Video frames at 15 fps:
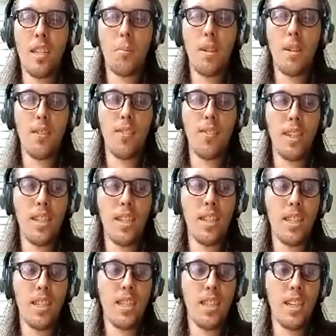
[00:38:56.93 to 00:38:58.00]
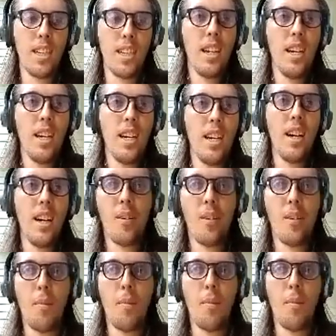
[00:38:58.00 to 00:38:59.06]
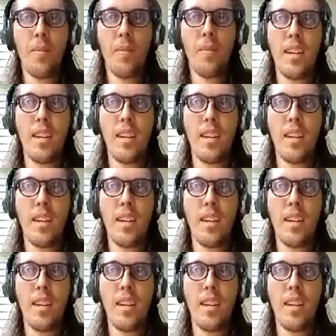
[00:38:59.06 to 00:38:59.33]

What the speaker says: The really nice piece of this is that